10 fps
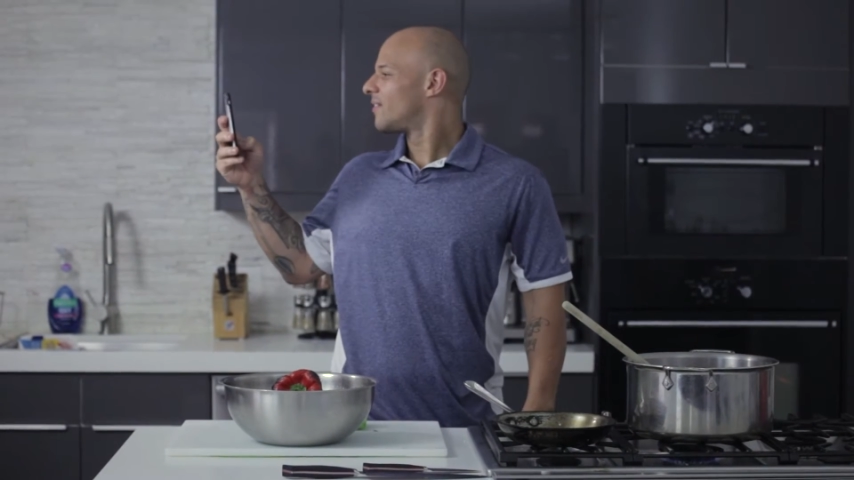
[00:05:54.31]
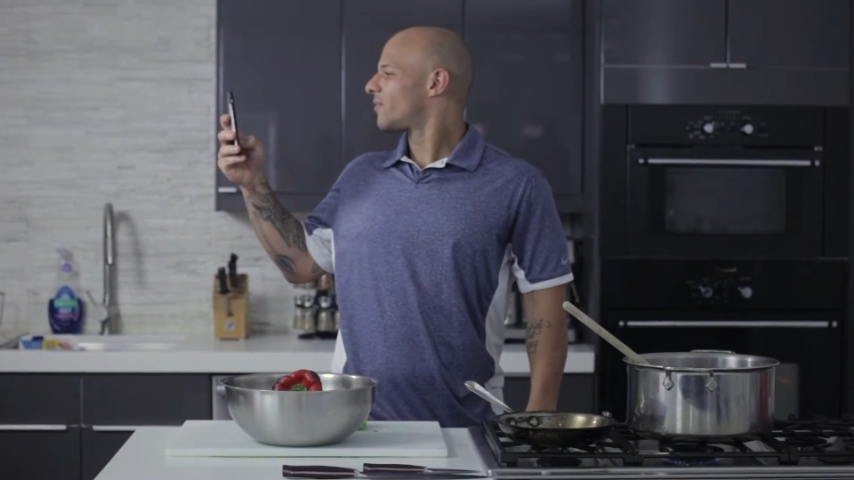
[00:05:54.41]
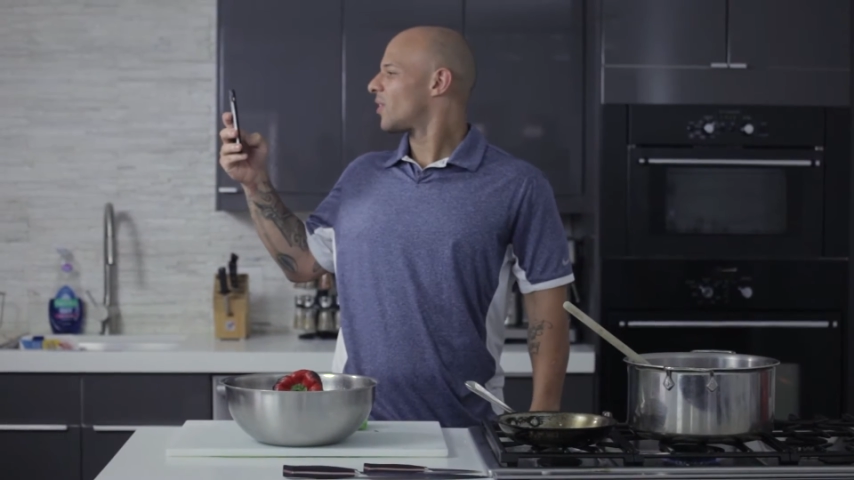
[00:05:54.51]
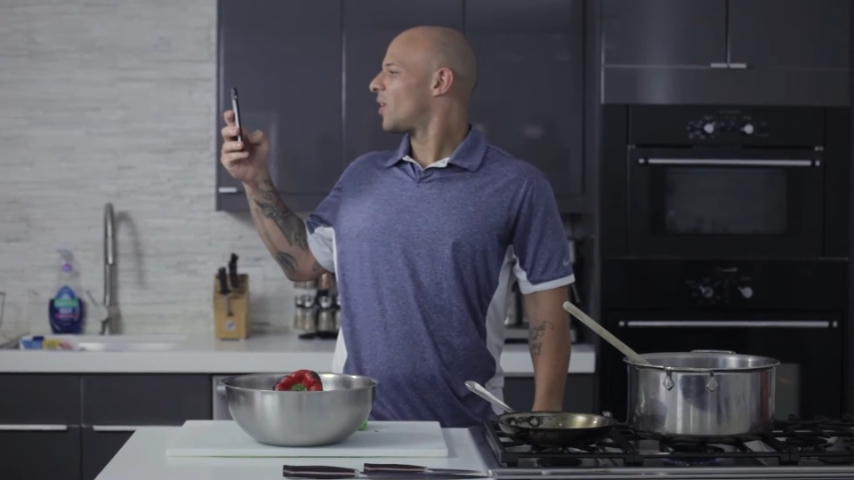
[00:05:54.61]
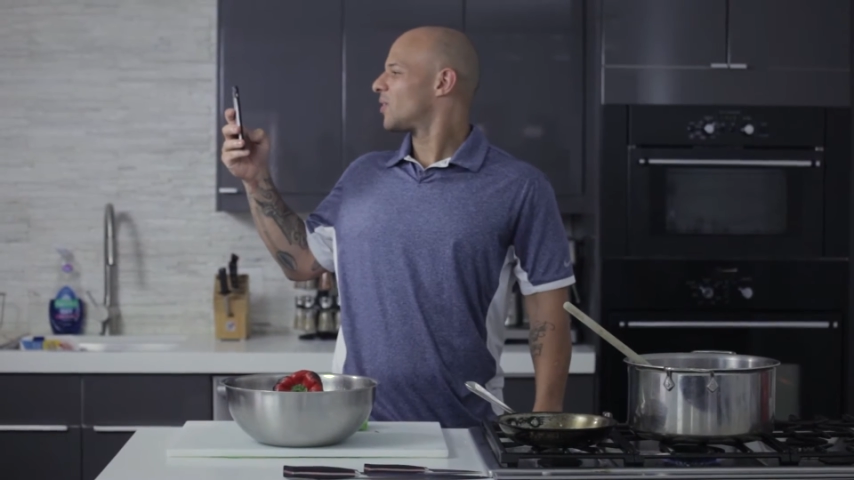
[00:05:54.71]

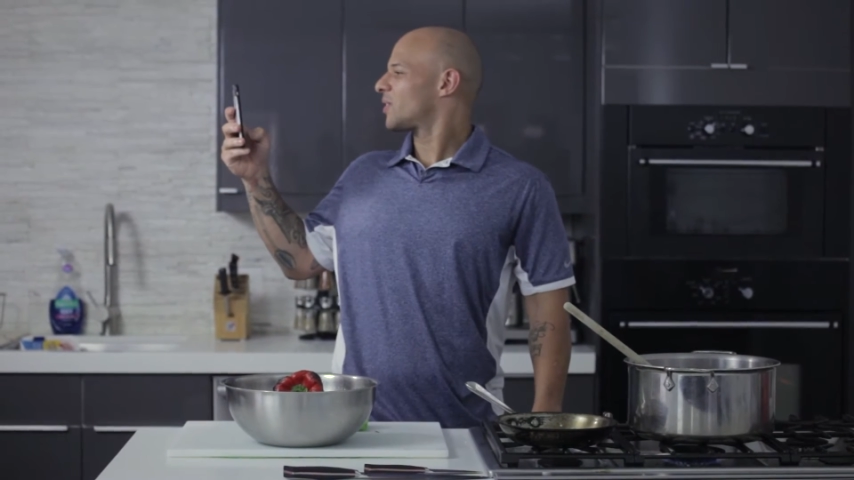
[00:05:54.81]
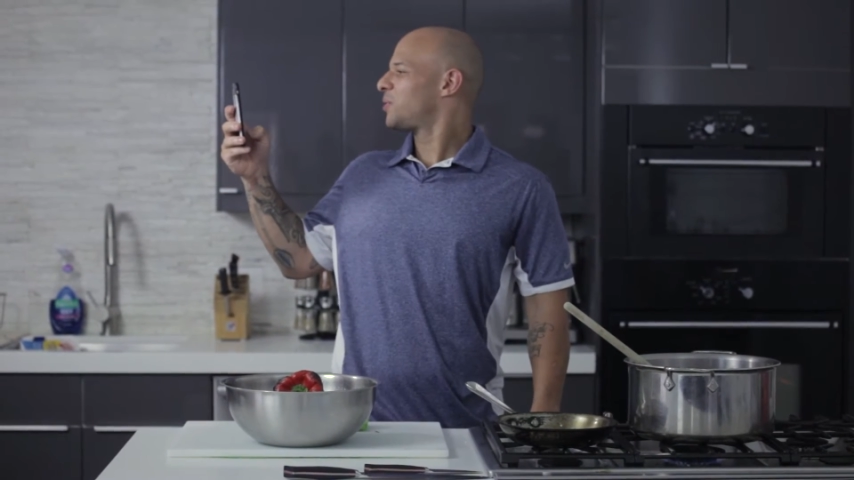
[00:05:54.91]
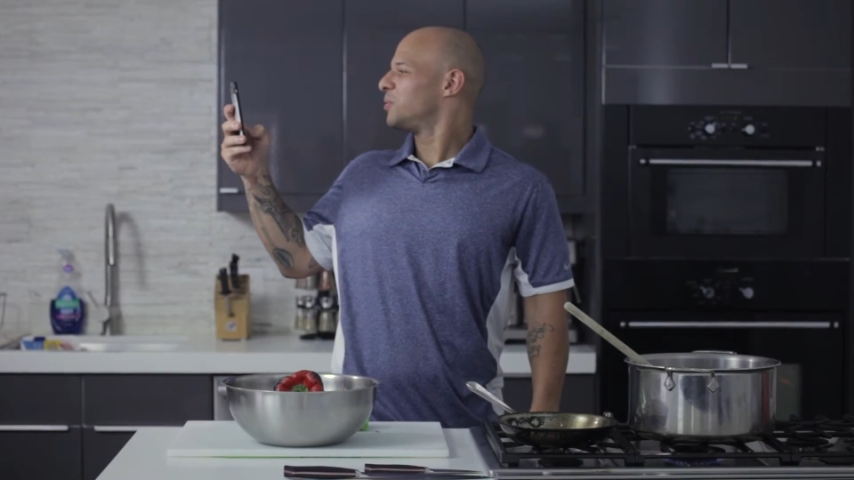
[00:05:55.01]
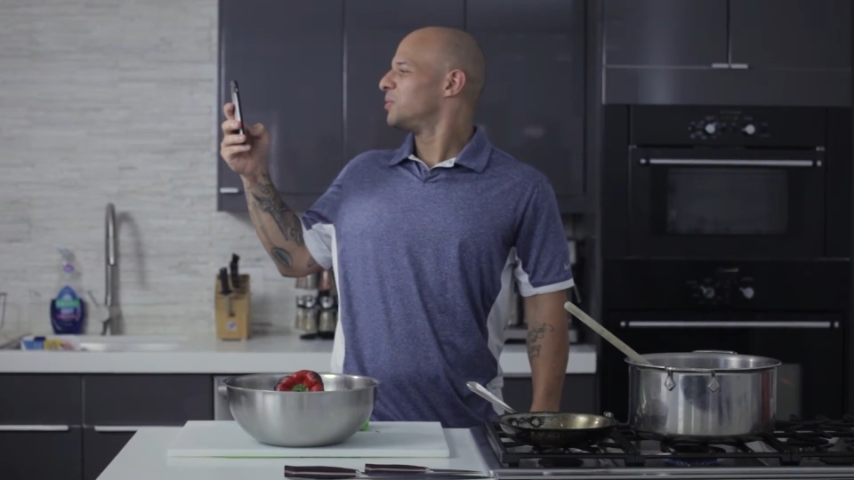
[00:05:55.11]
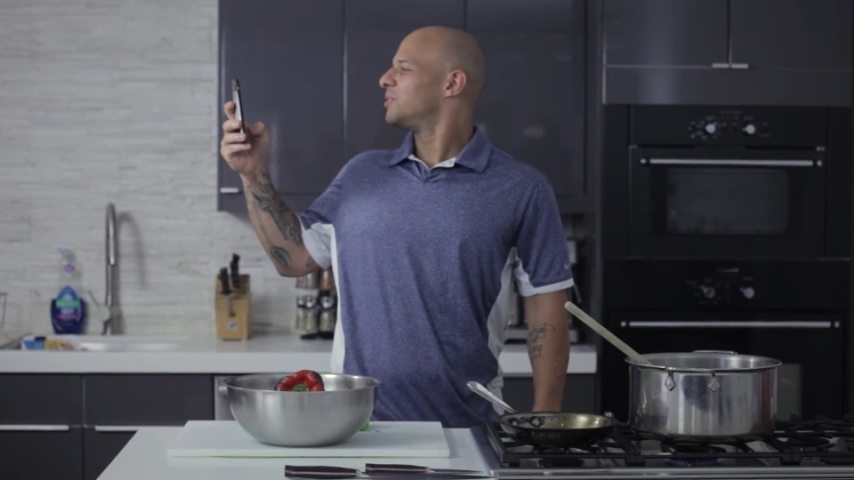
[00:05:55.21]
for all the
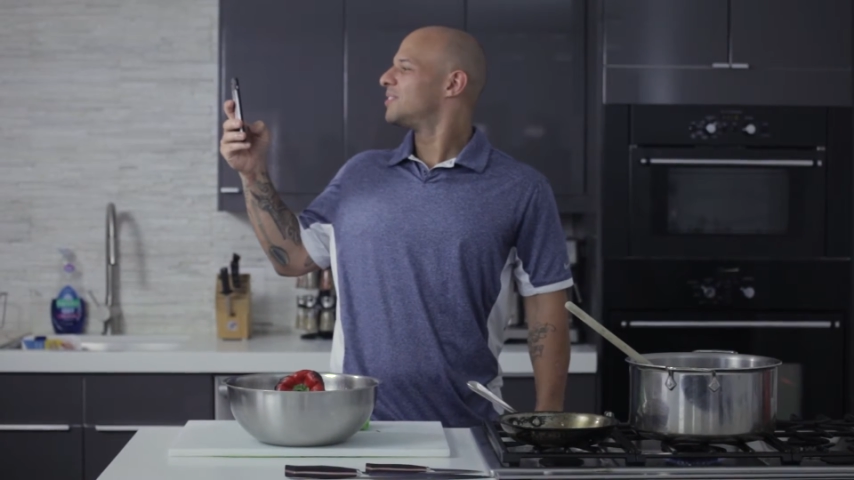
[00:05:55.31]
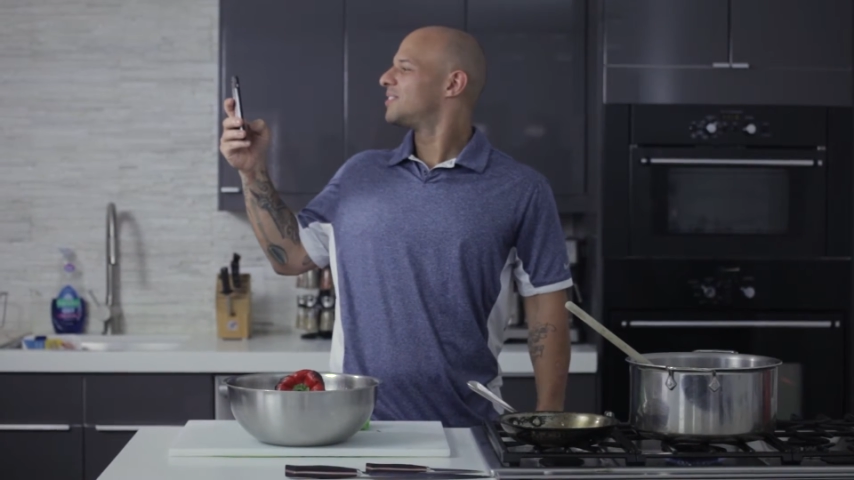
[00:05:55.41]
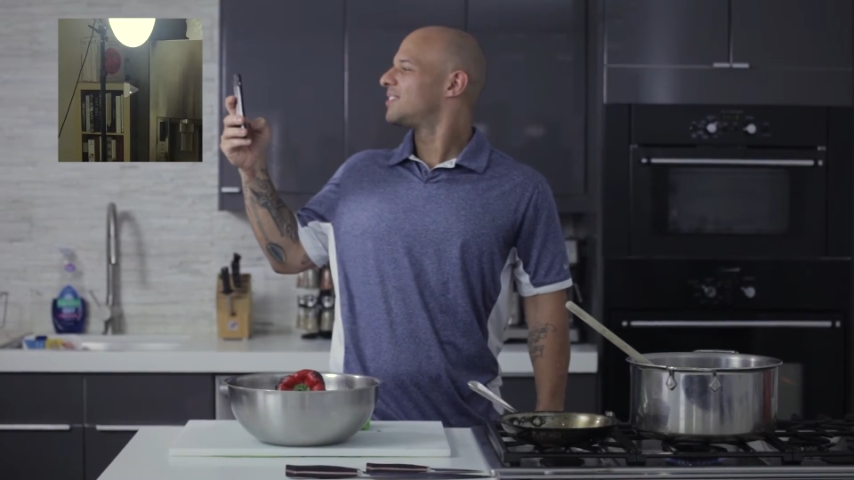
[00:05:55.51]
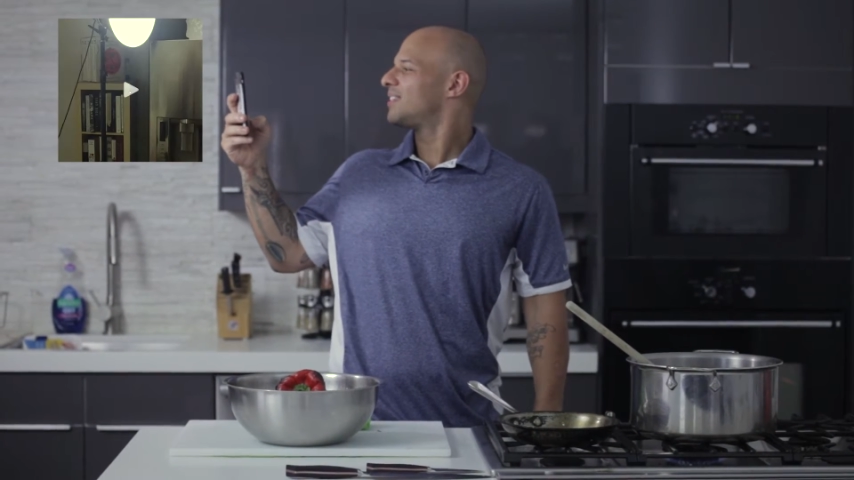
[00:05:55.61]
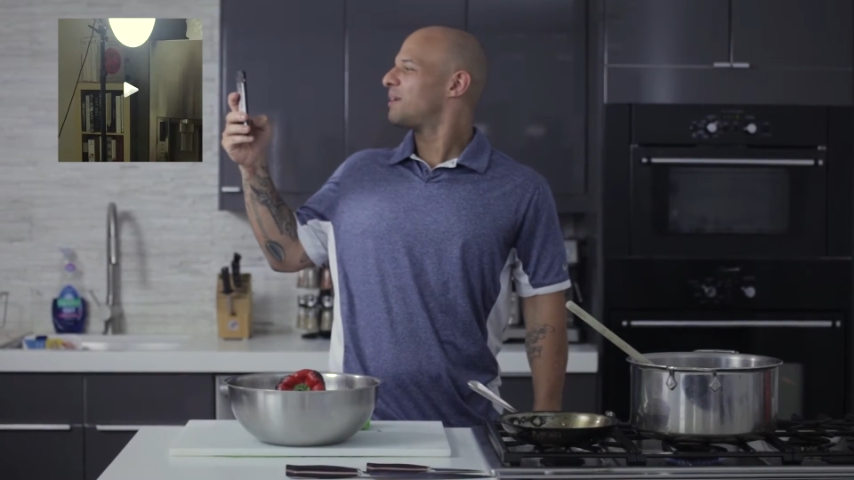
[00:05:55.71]
cool
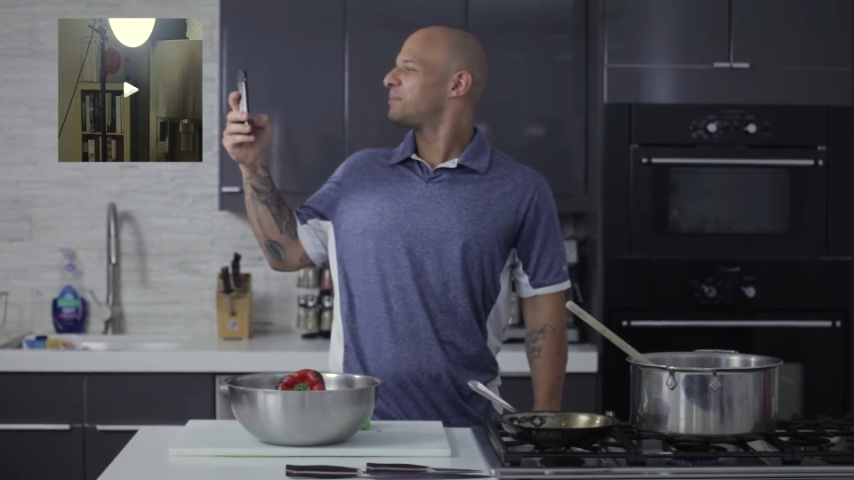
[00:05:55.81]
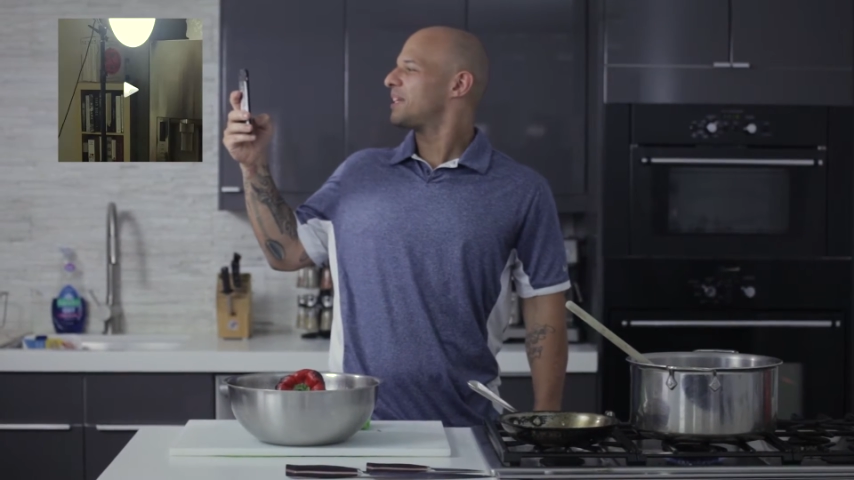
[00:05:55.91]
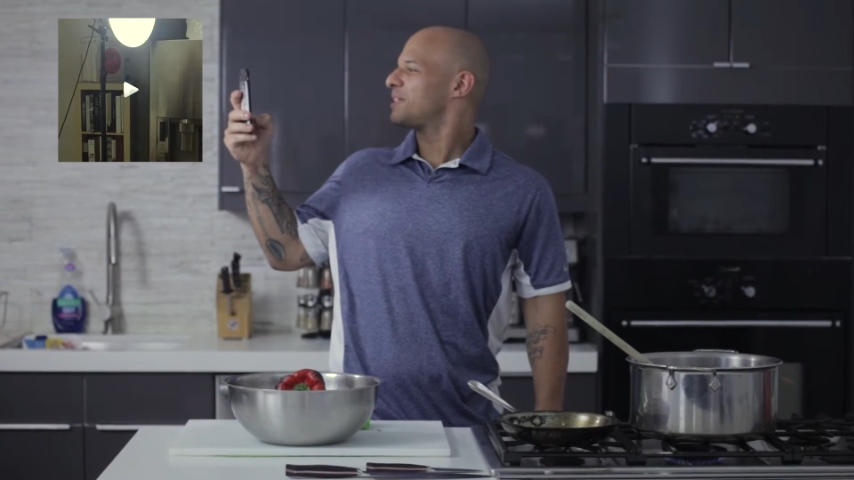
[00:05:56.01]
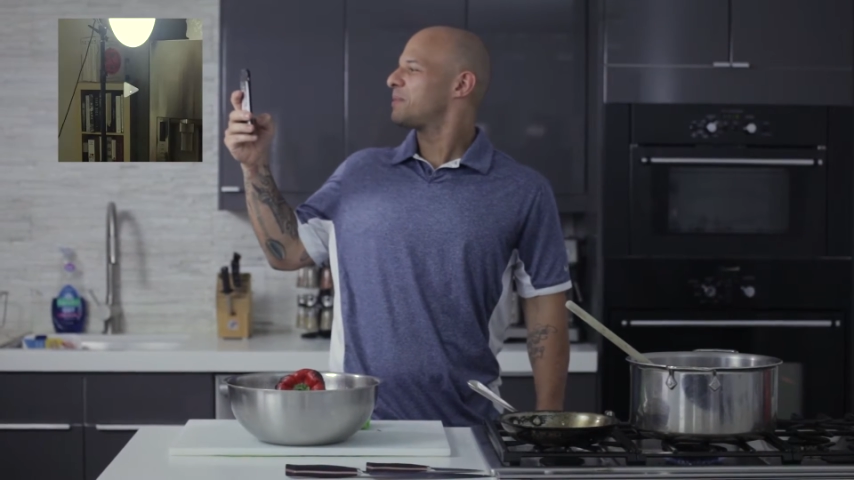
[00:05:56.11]
updates